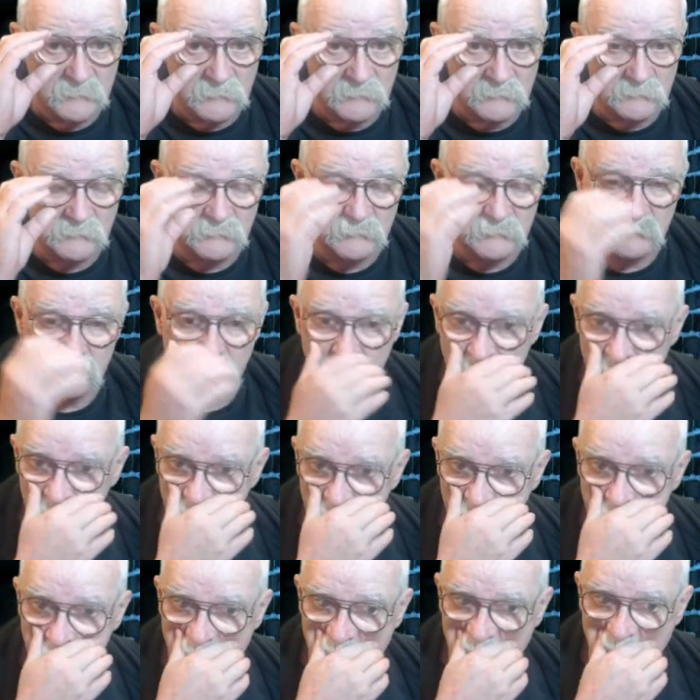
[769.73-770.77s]
The
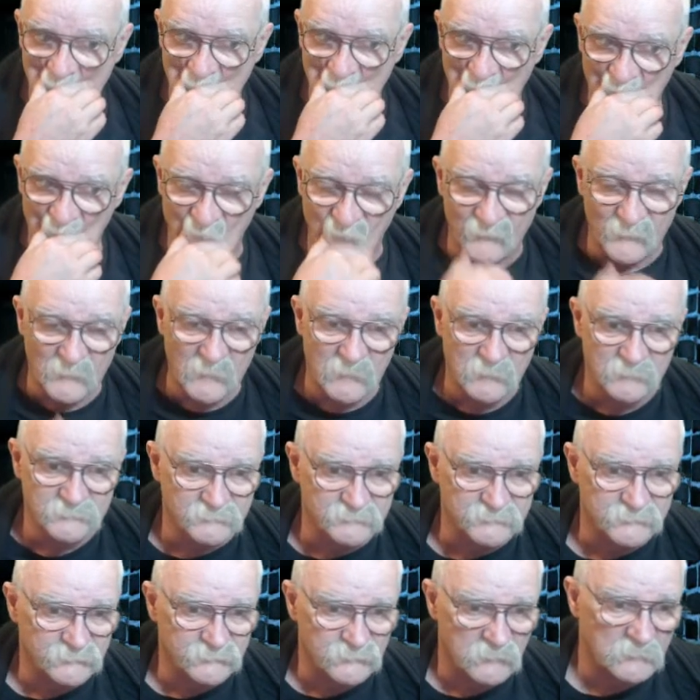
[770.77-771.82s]

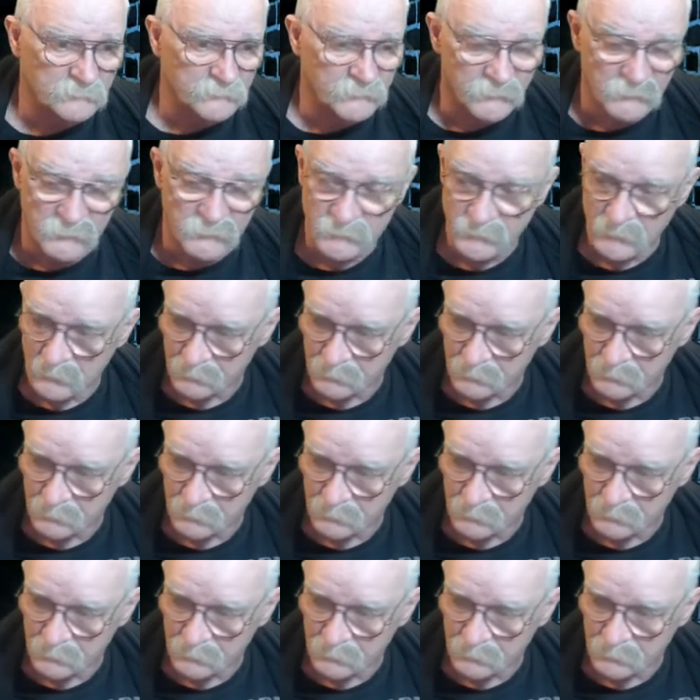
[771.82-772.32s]
1,000 sub thing.